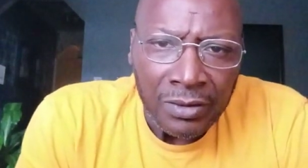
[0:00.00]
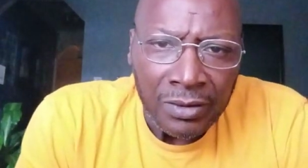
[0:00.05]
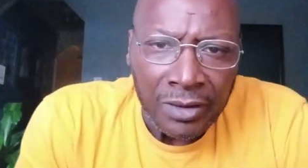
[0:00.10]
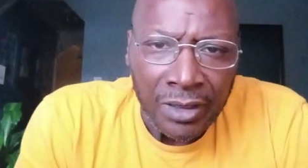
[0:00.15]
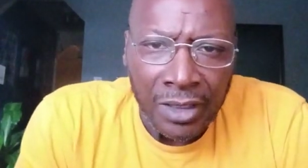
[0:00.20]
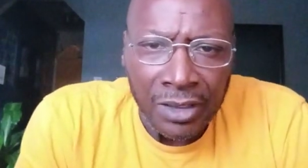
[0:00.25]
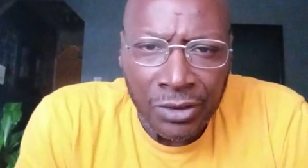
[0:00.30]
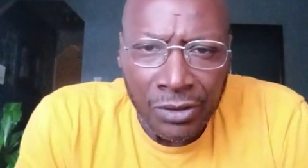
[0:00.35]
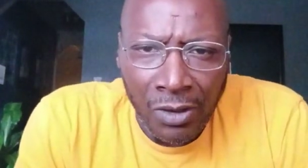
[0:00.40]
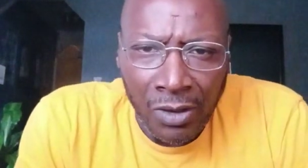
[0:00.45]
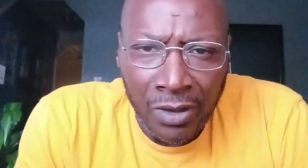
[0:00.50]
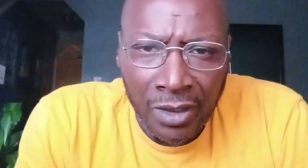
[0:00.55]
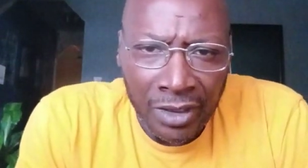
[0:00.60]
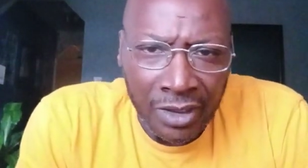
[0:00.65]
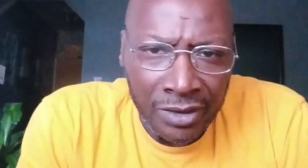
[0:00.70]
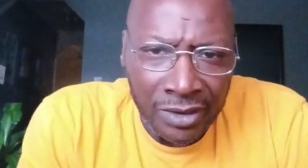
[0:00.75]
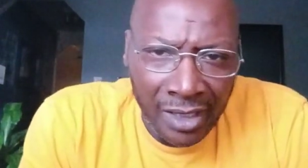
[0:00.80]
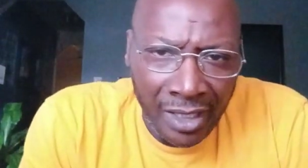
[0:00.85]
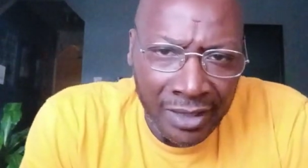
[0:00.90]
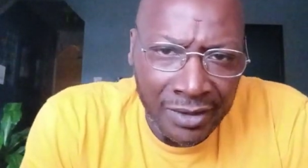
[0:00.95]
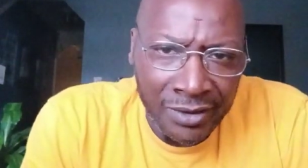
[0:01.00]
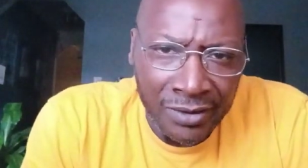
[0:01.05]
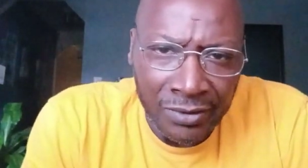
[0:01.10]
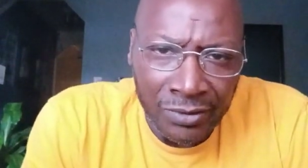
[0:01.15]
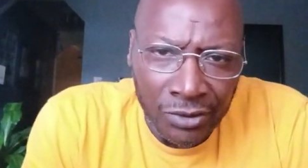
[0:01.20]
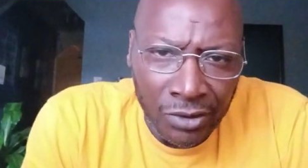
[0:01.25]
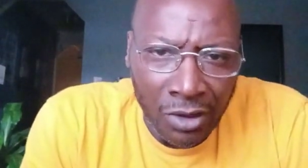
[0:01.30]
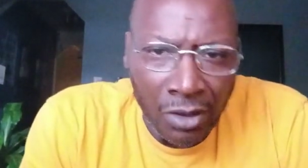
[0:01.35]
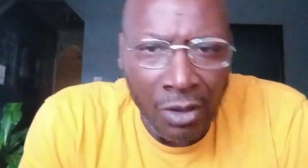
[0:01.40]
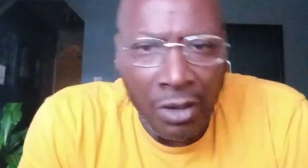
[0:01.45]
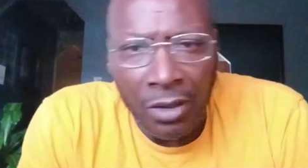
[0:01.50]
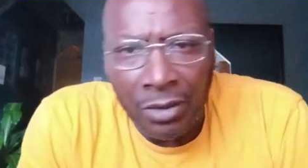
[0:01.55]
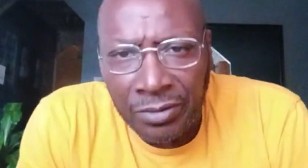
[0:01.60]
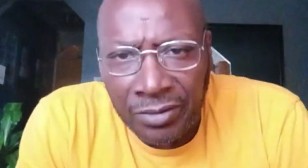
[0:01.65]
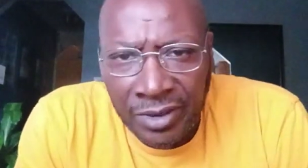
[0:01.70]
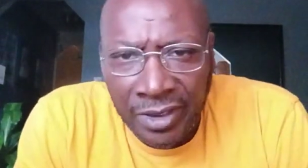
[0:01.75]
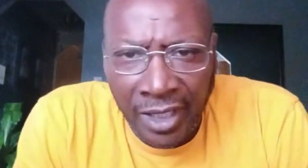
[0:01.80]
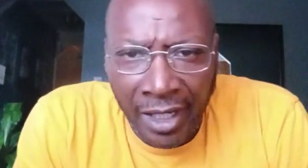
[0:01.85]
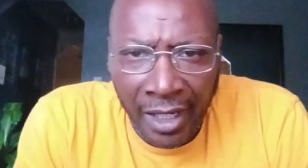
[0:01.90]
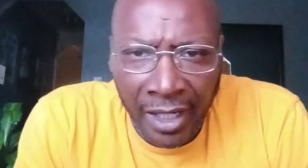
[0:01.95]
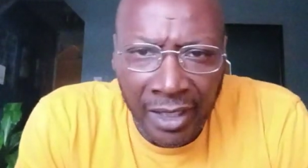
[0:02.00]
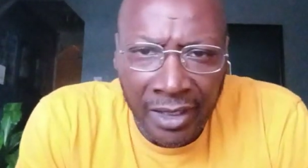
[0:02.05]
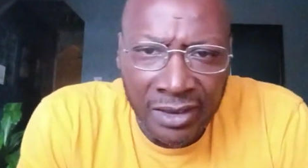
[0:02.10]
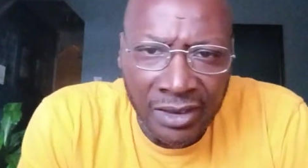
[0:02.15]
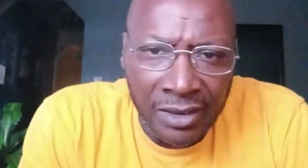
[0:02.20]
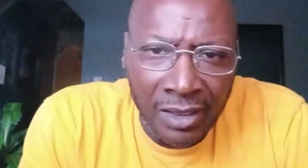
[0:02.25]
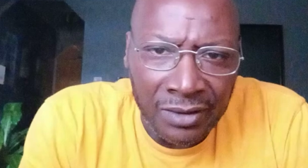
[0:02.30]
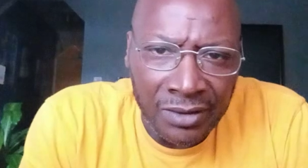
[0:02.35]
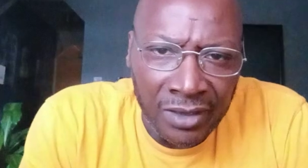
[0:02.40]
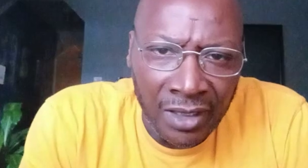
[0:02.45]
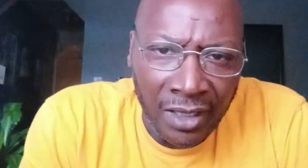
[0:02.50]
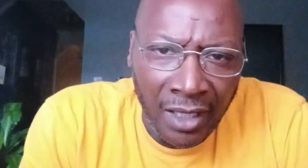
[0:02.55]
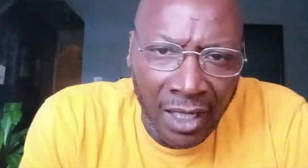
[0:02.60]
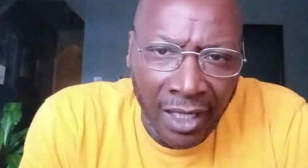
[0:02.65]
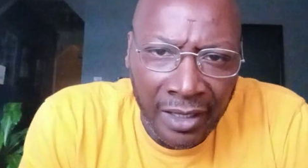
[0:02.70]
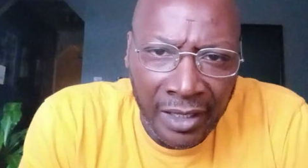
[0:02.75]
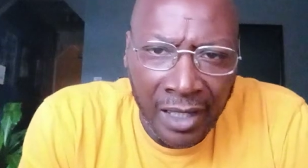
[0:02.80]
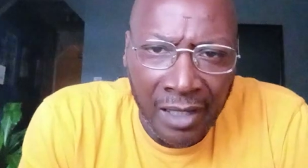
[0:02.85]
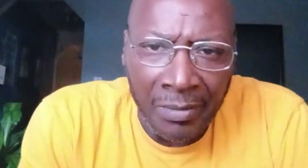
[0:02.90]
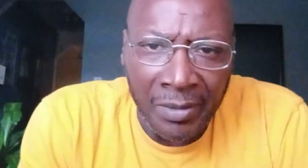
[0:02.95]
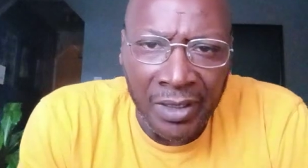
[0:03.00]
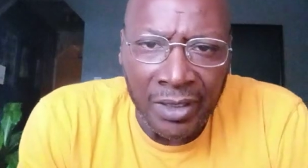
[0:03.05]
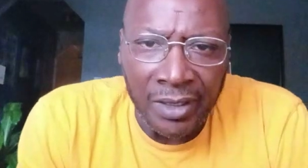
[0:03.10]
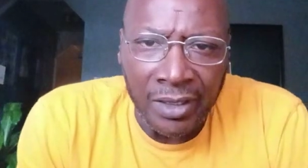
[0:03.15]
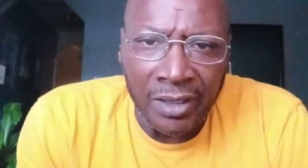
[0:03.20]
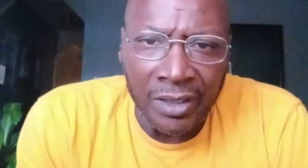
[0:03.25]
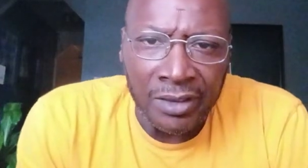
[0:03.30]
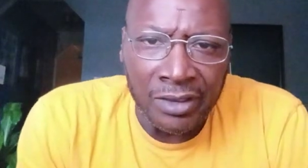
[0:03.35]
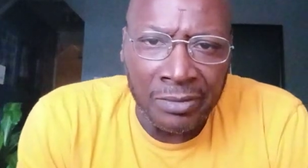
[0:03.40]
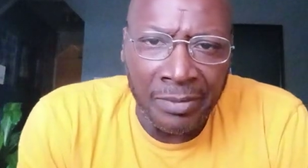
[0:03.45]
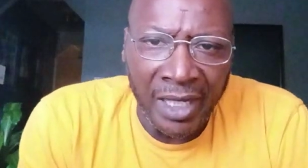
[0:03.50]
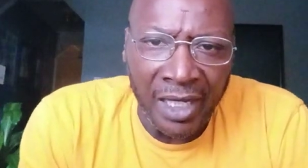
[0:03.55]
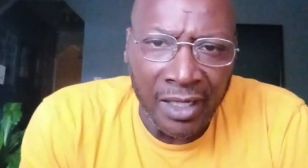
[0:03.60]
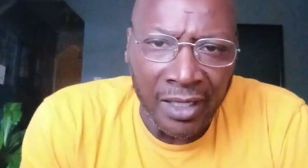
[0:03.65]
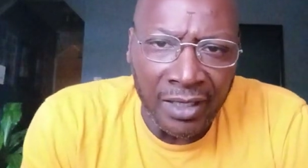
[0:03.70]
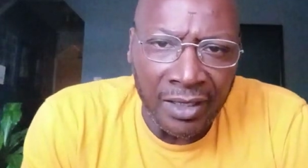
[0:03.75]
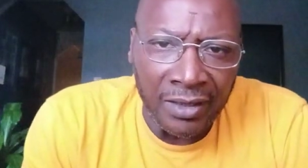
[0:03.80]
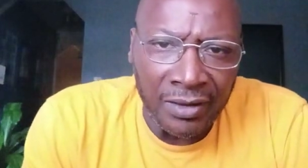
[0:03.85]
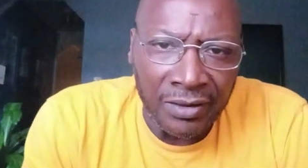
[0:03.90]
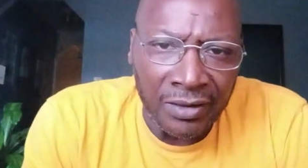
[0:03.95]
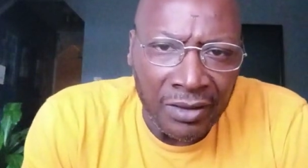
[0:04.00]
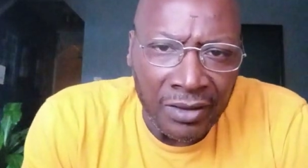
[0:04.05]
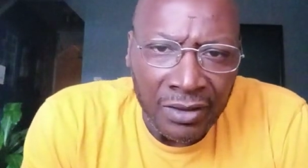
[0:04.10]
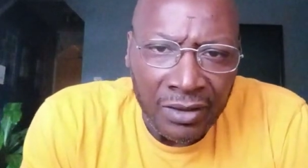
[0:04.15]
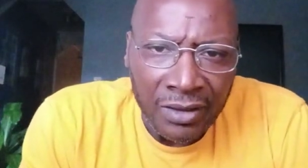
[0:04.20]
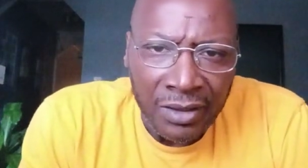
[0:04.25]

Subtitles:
these organizations or gangs that's in our neighborhoods, man, and